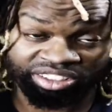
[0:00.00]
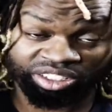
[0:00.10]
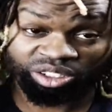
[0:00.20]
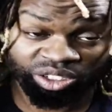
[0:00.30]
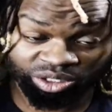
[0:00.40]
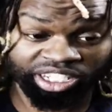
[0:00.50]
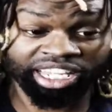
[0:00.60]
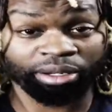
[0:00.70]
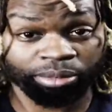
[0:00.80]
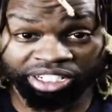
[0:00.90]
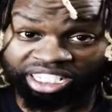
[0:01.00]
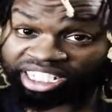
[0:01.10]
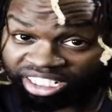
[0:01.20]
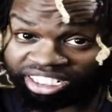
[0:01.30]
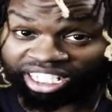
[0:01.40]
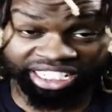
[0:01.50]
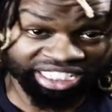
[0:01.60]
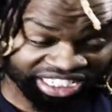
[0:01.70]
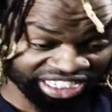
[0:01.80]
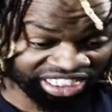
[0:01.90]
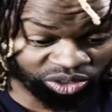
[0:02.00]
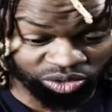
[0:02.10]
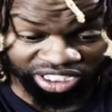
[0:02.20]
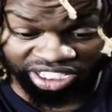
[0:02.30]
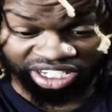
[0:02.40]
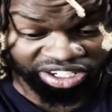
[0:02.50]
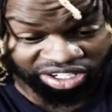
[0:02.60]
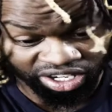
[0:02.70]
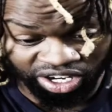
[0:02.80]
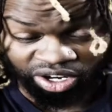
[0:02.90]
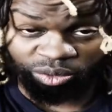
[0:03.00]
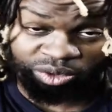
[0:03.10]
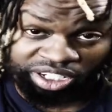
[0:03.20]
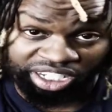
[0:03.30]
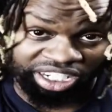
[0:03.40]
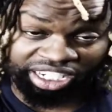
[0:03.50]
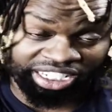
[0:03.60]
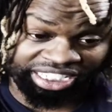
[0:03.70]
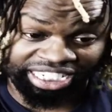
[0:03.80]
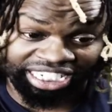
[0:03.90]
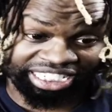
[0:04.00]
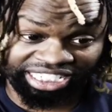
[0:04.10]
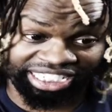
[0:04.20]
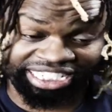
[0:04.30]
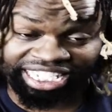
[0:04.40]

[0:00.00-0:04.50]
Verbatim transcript: you know, he came in the league '96 his rookie year, won the dunk contest the